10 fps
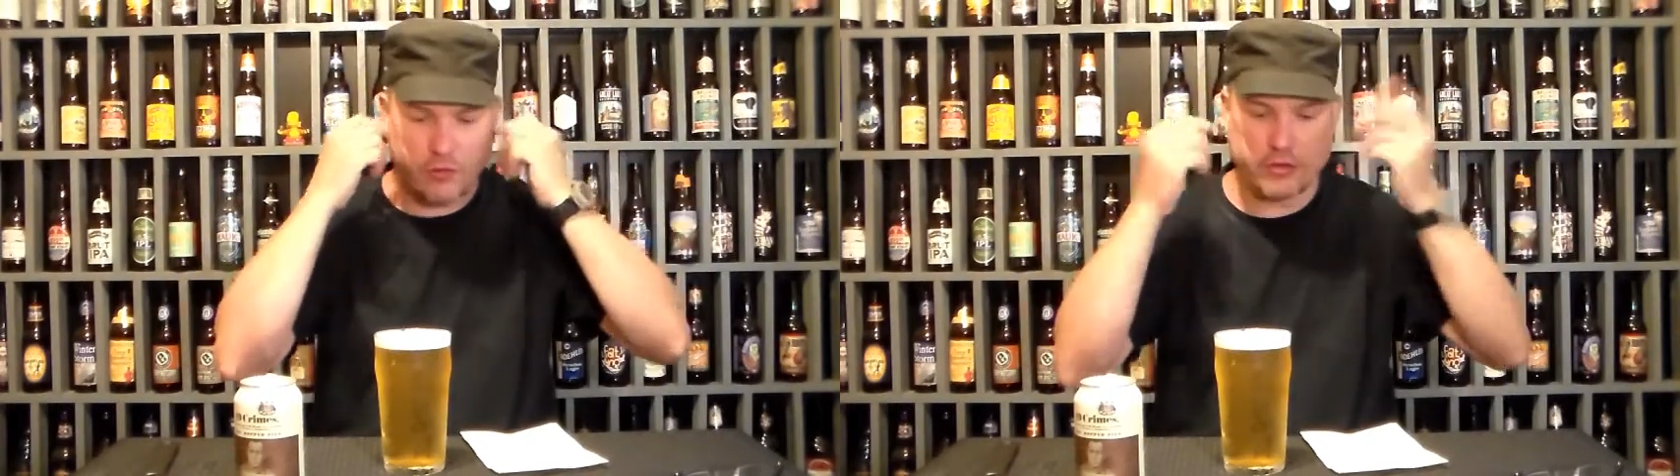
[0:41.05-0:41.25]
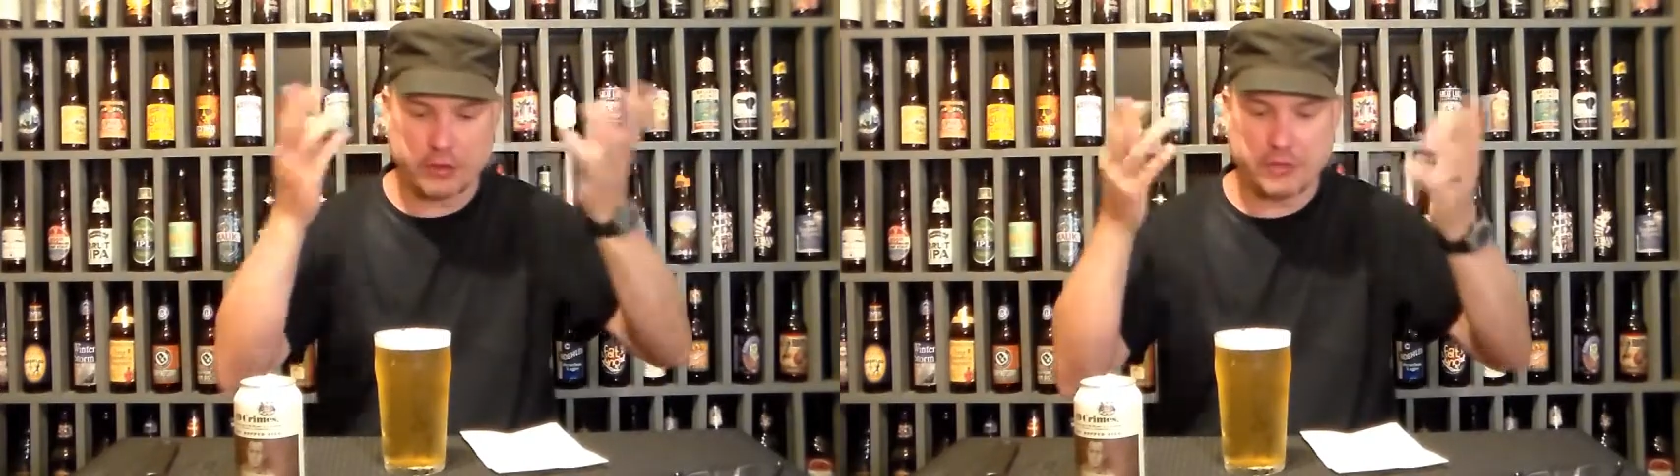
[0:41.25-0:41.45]

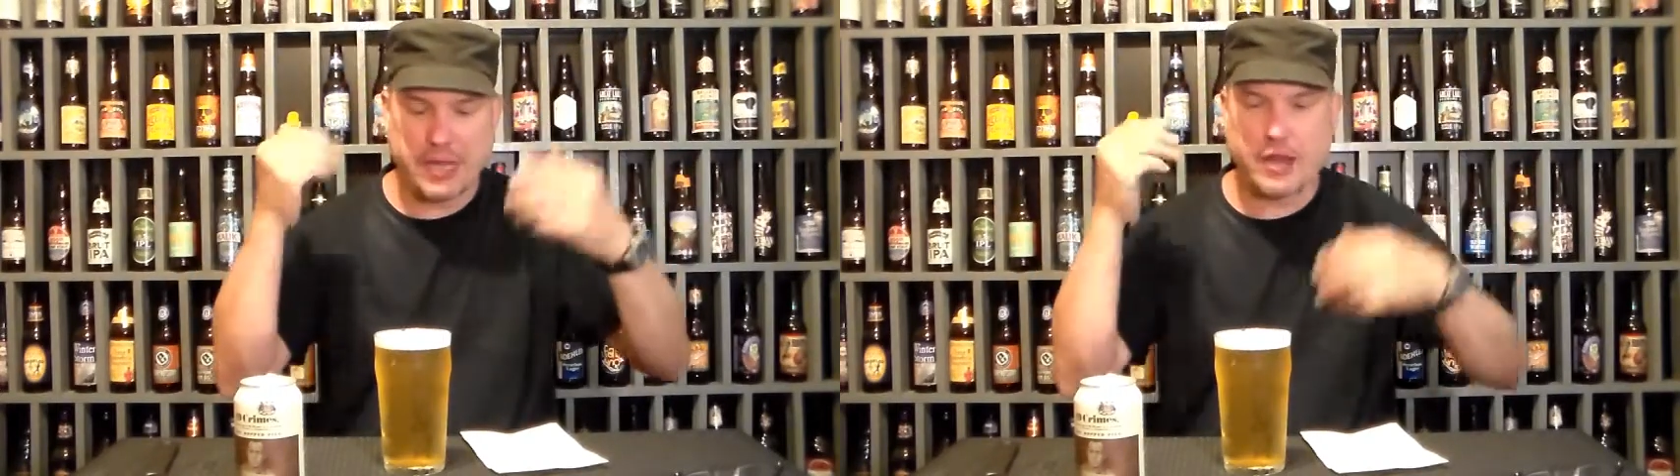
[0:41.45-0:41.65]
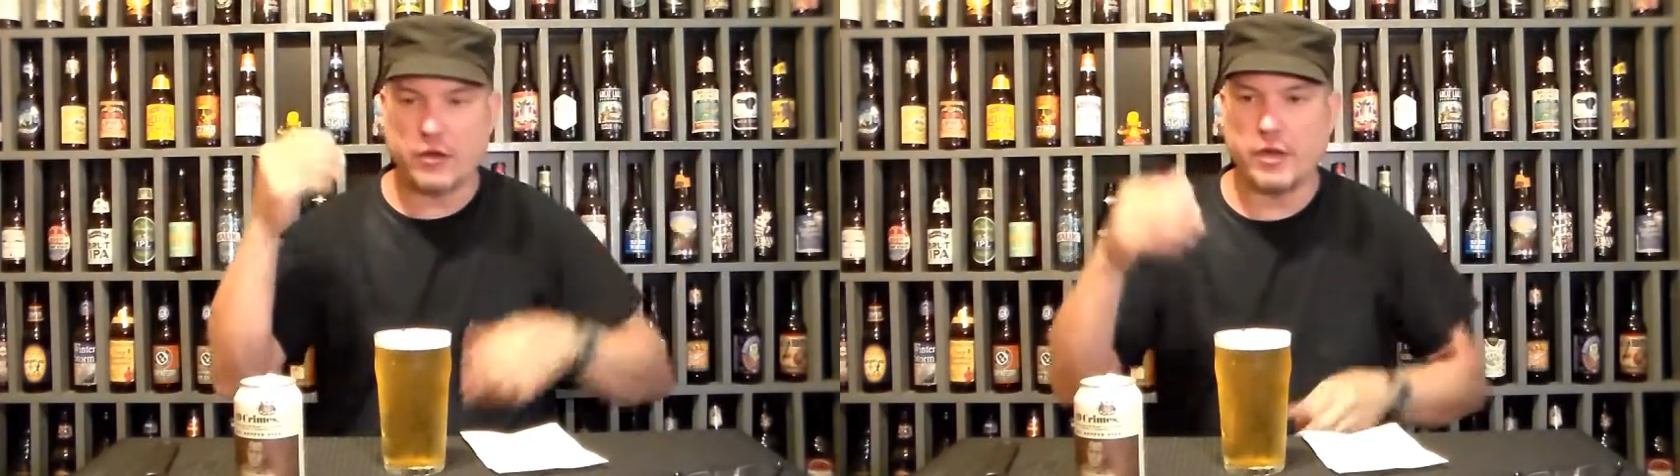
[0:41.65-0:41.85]
them
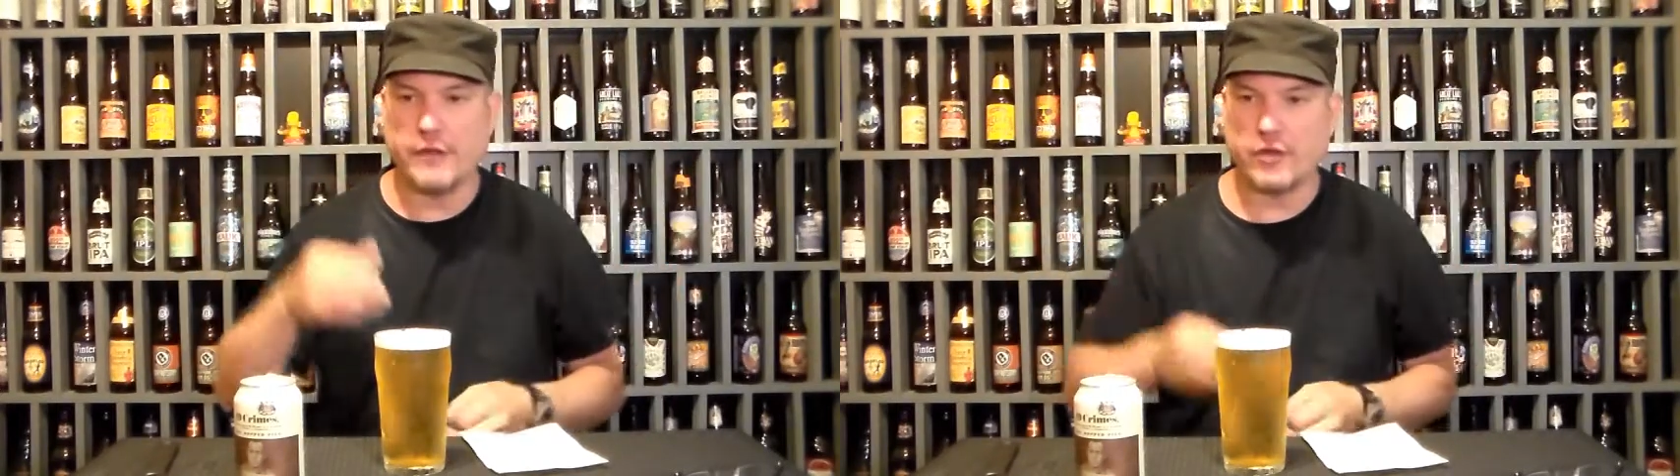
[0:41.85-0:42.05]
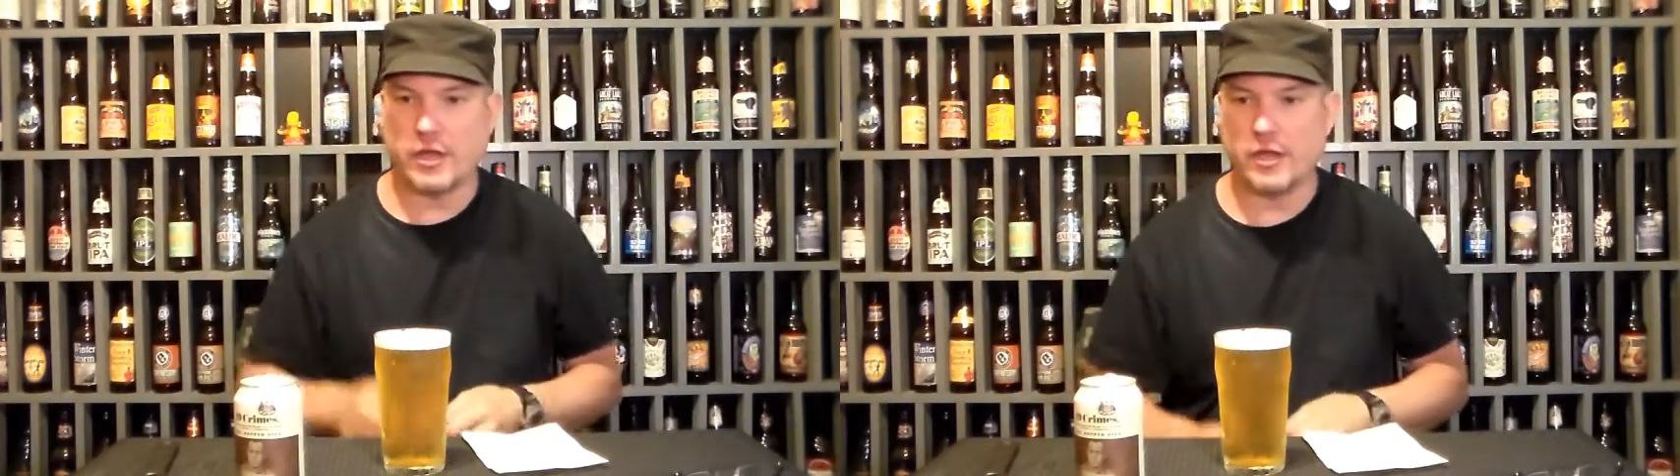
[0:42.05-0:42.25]
down and
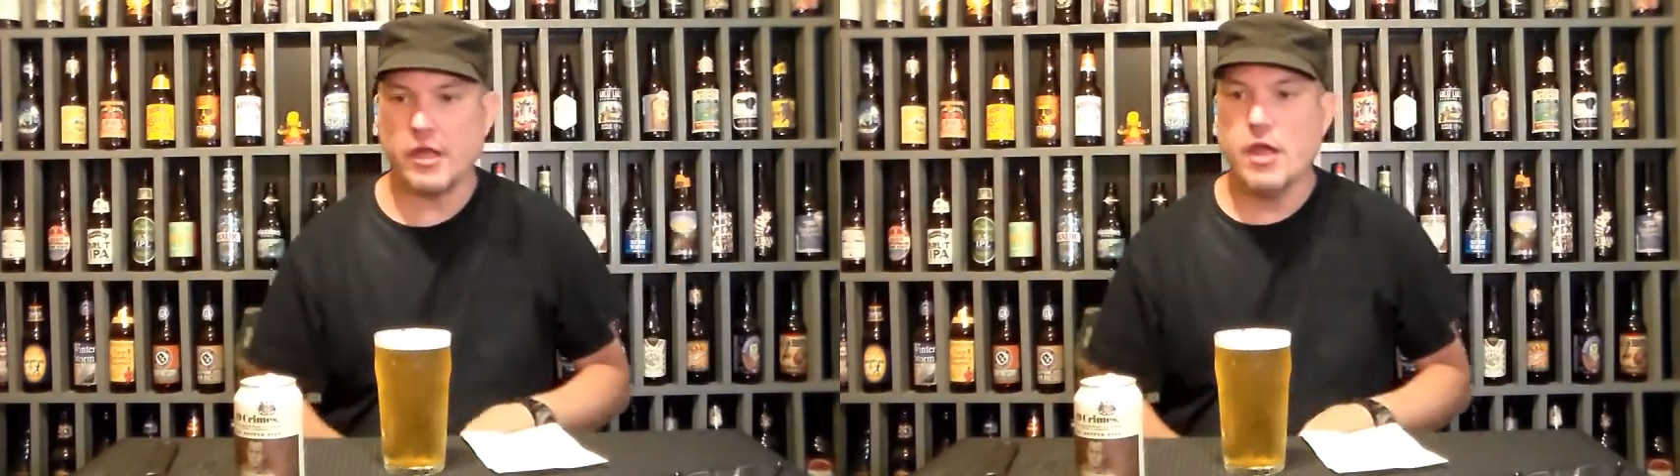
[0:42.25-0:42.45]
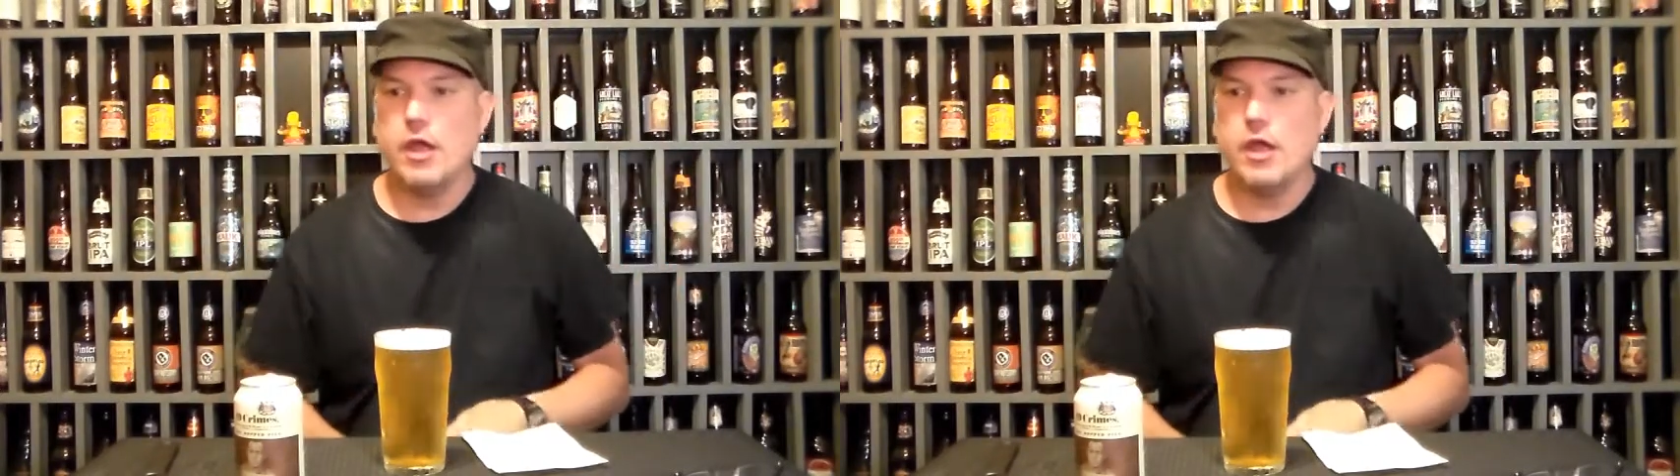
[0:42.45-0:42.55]
everything.